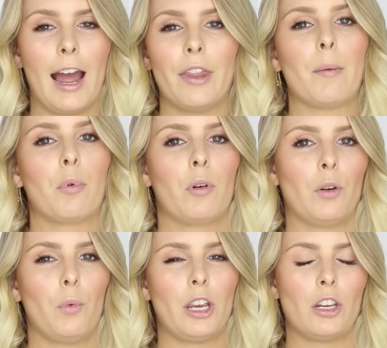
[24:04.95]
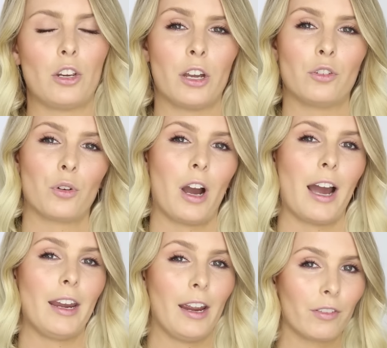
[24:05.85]
at that point where you had
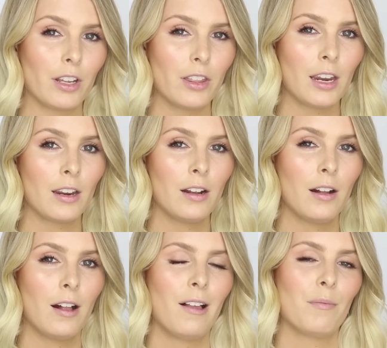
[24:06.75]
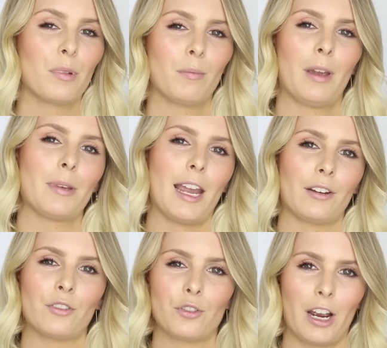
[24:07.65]
tried everything but maybe
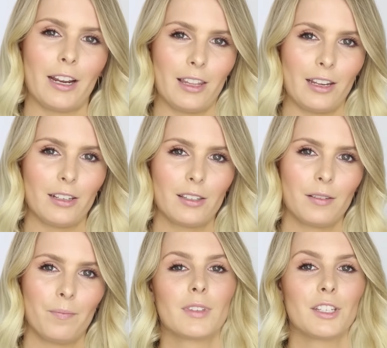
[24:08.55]
hadn't tried this.